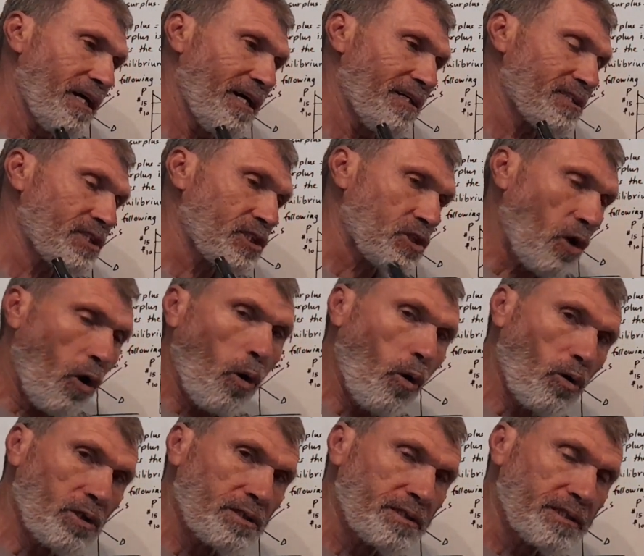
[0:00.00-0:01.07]

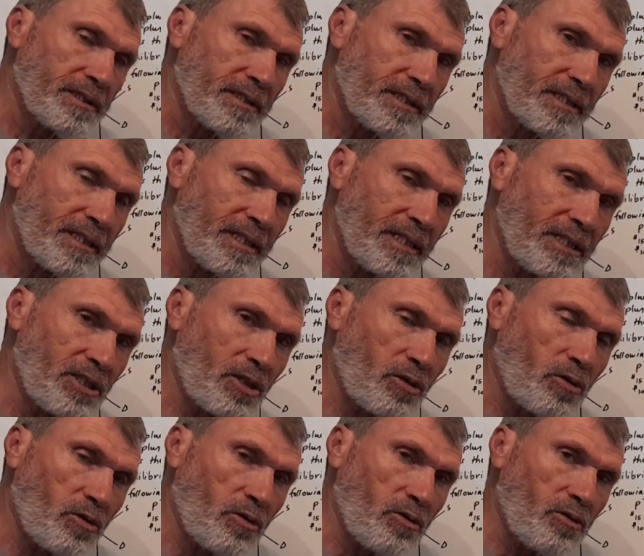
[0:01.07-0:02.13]
sold,
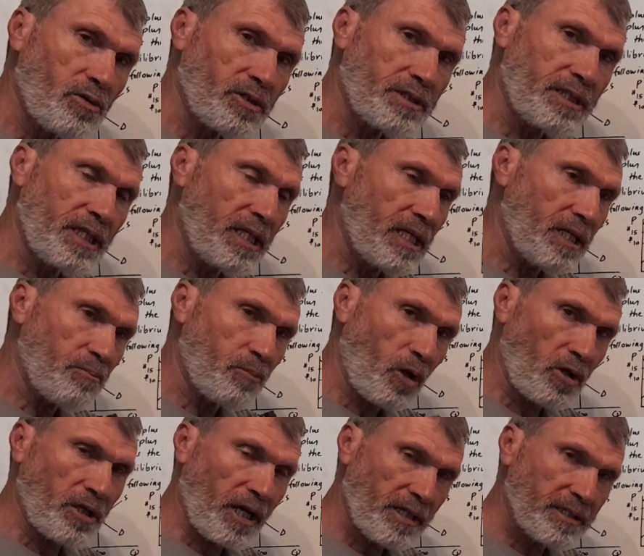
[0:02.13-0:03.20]
the
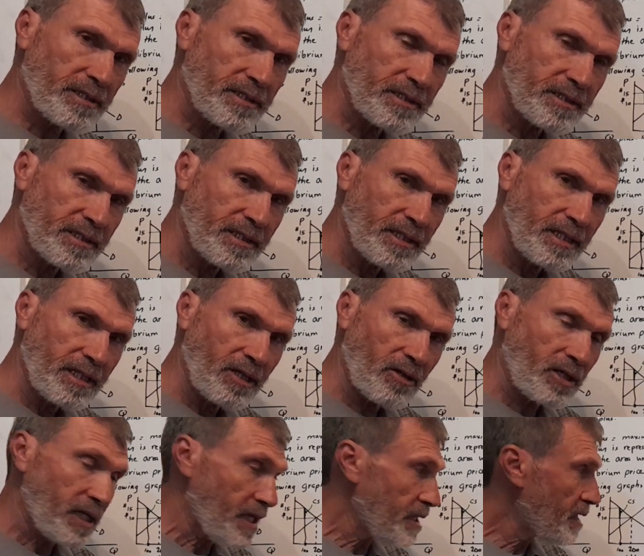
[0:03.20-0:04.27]
product,
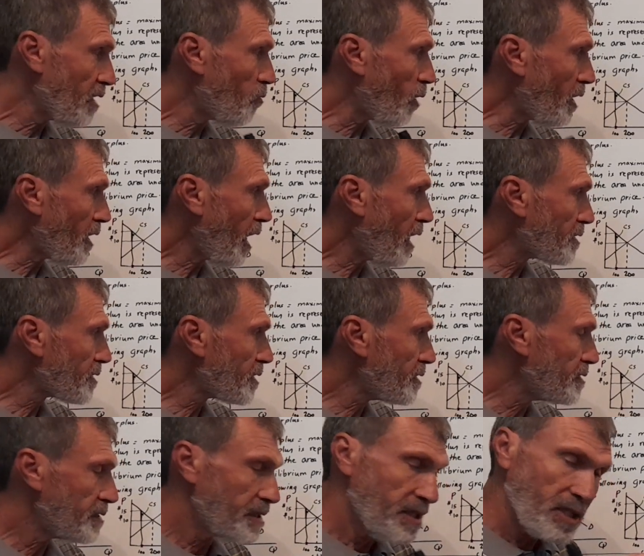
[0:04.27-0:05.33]
the
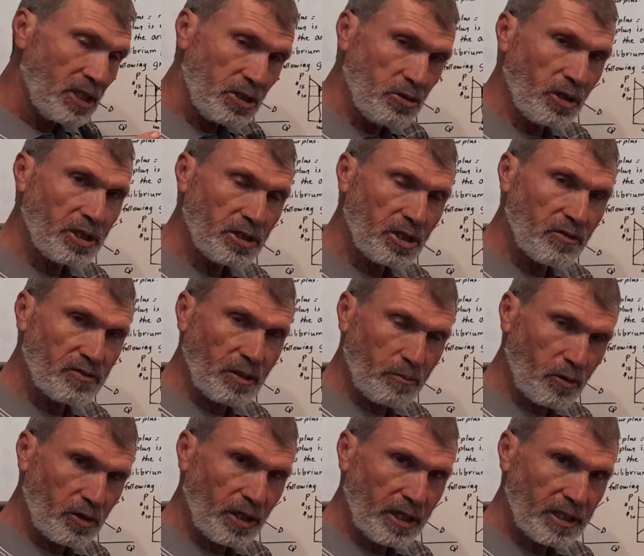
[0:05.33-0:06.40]
100 unit of the
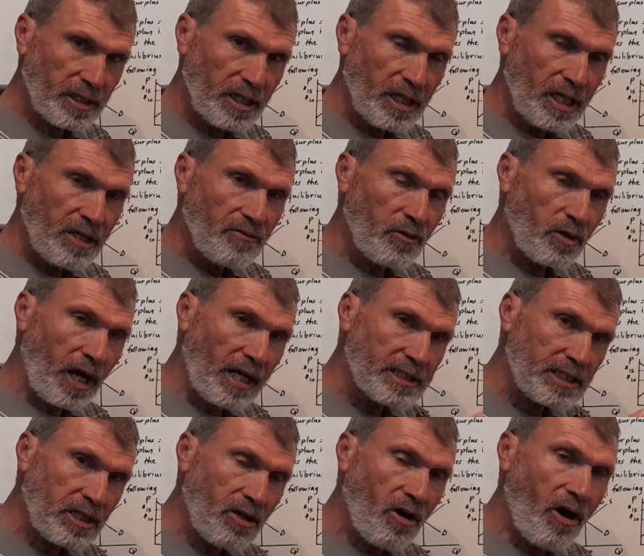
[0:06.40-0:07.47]
product for
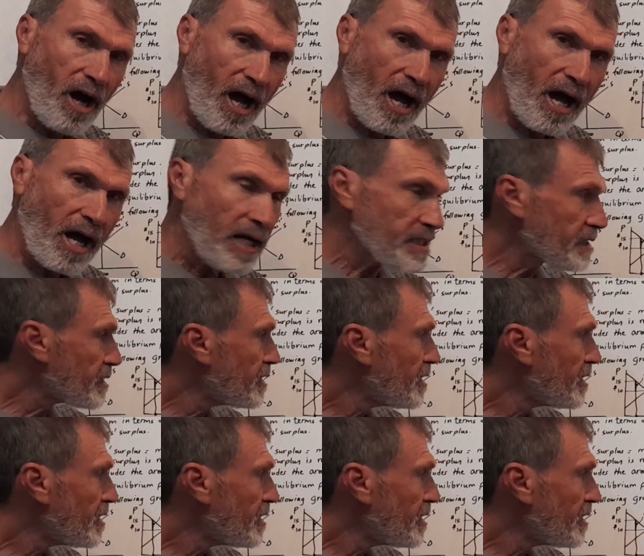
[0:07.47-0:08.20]
as low as